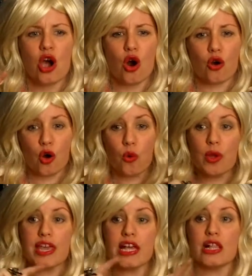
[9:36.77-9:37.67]
or a
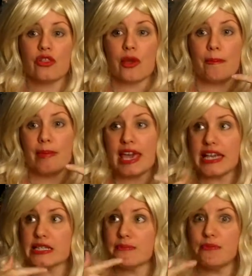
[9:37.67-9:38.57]
wheel that
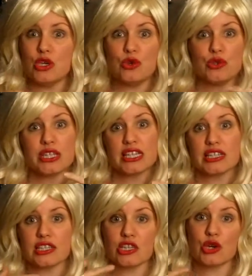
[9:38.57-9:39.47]
makes music
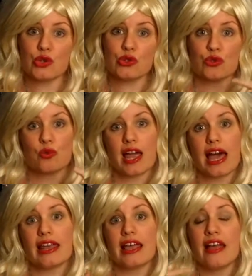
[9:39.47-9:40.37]
as it goes
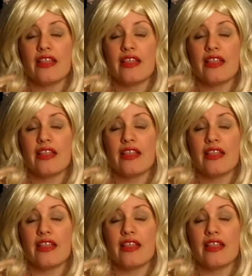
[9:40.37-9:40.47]
around.